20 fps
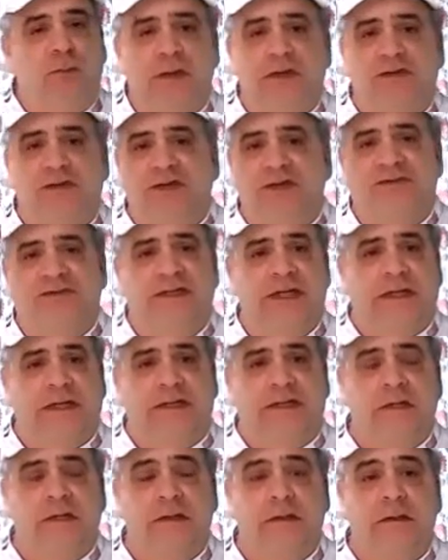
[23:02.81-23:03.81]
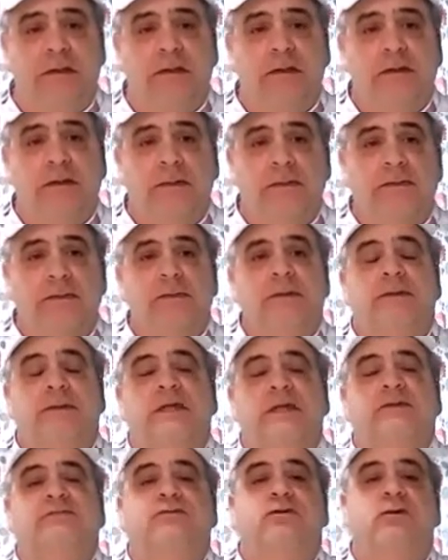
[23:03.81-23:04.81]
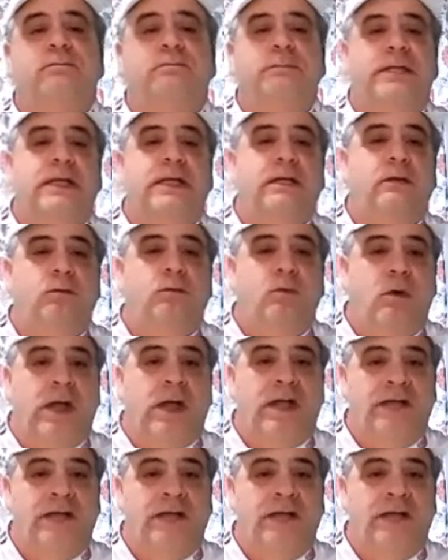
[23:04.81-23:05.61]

what we just did, this could be